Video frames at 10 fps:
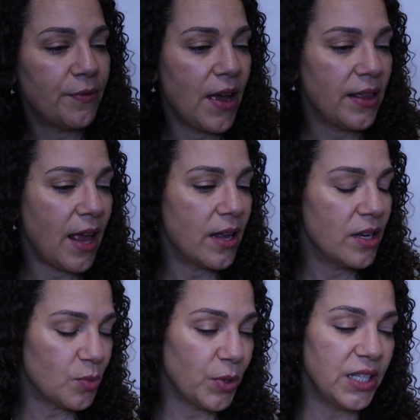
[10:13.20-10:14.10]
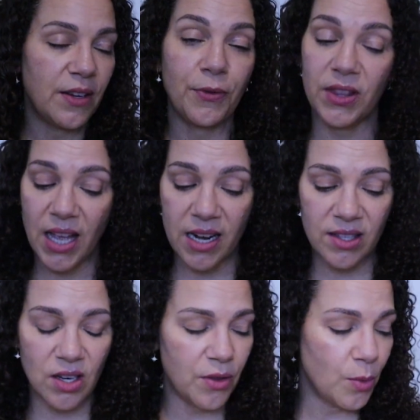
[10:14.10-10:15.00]
to find that. It's really different. That
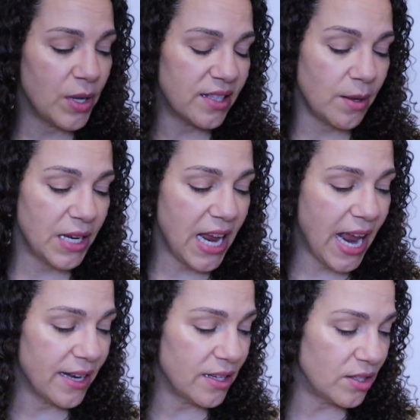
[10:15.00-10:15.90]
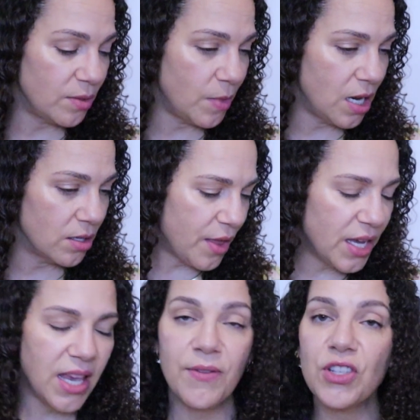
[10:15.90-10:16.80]
is another one somebody handed to me. I
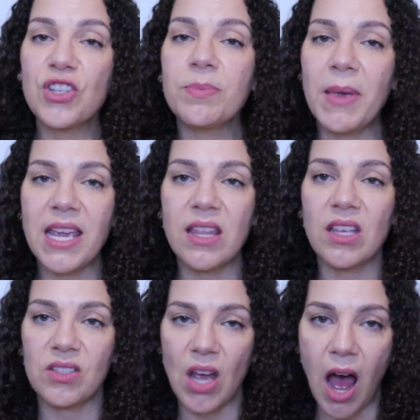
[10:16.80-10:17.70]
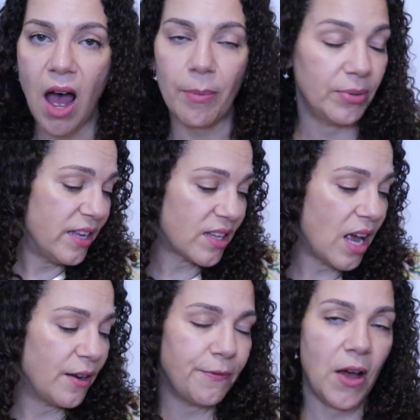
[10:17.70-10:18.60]
think even just making the top is
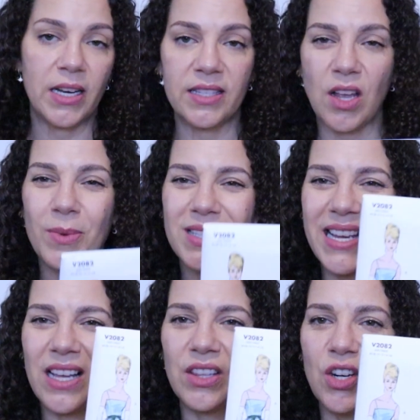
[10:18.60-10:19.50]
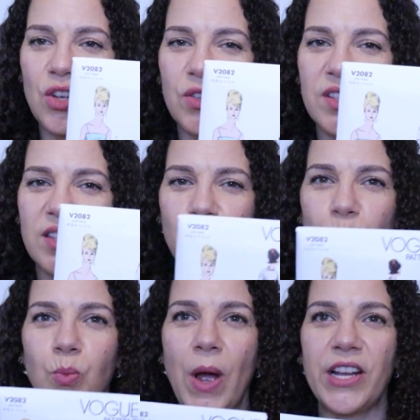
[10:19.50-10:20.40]
kind of fun. It's almost like a little
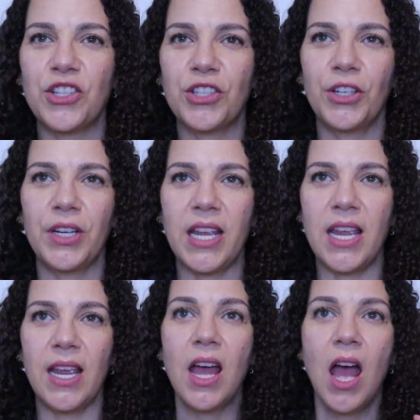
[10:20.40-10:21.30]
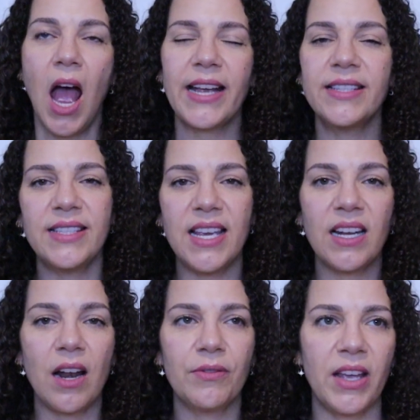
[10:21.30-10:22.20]
sweatshirty. I could see
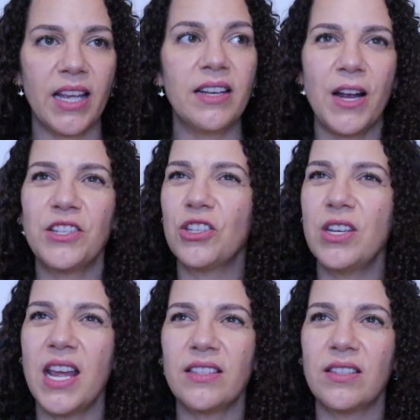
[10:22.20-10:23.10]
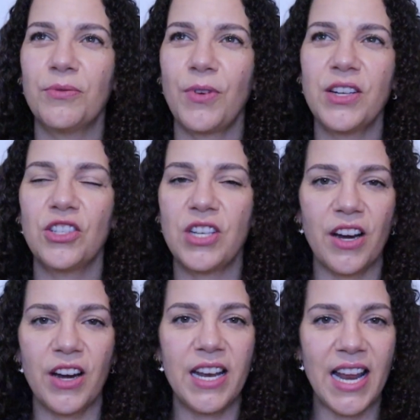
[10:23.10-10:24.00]
it out of like a French
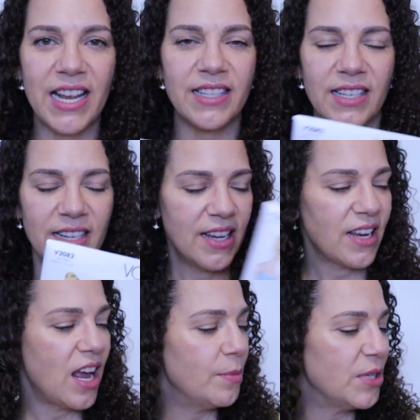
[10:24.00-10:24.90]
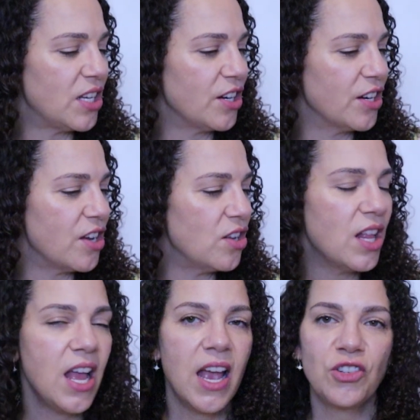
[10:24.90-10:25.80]
terry knit kind of
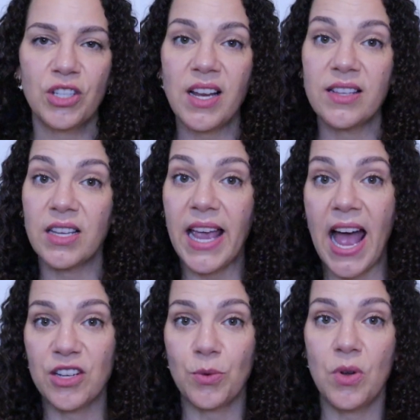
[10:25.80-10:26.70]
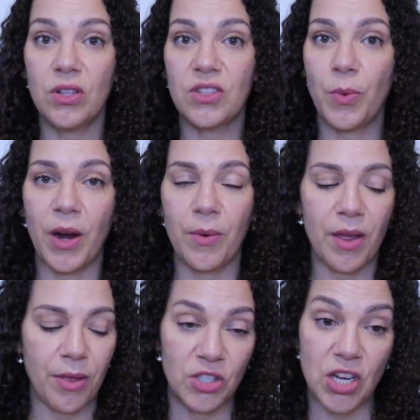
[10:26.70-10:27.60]
material, just as a casual to wear
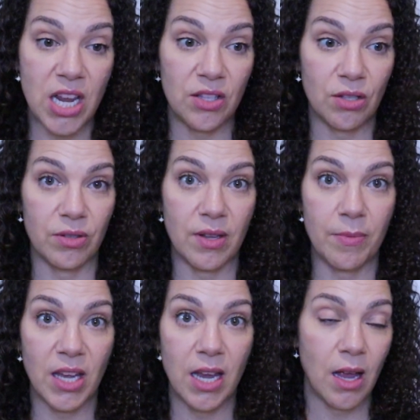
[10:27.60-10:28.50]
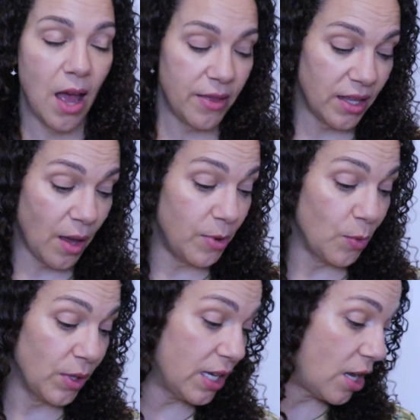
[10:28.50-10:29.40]
with jeans or something. I think that'd be
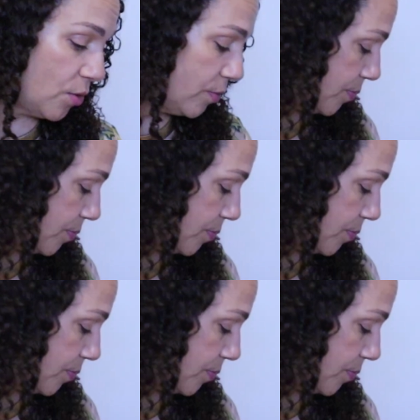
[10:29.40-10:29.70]
really cute.